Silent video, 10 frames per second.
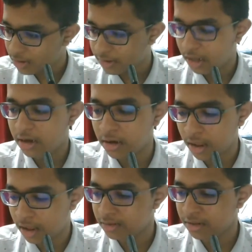
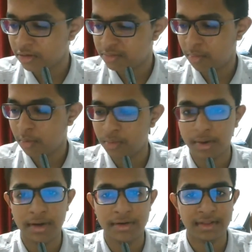self
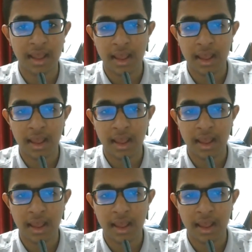portraits,